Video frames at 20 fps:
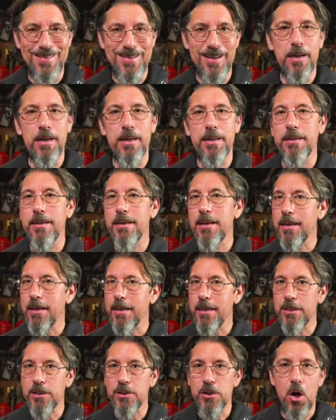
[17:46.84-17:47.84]
done
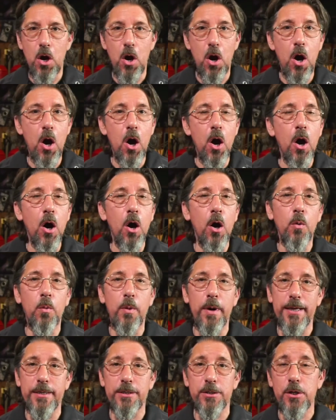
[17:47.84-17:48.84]
is
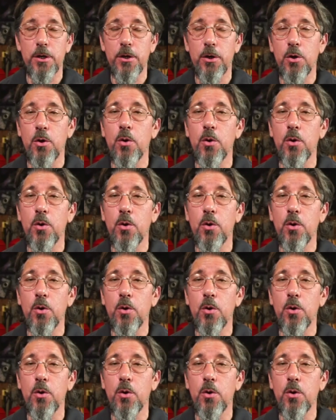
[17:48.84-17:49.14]
always